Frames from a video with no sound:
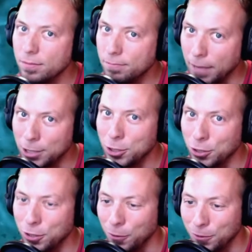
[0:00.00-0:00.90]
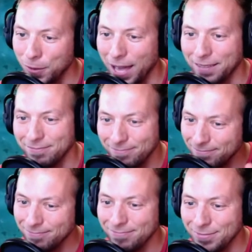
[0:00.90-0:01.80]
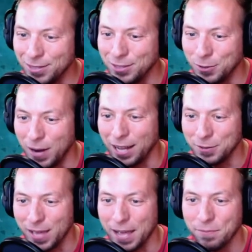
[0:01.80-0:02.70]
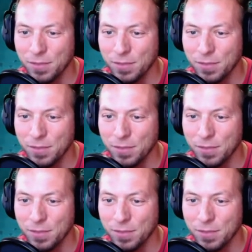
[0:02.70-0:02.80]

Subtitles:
make sure you don't do that. Do not do that.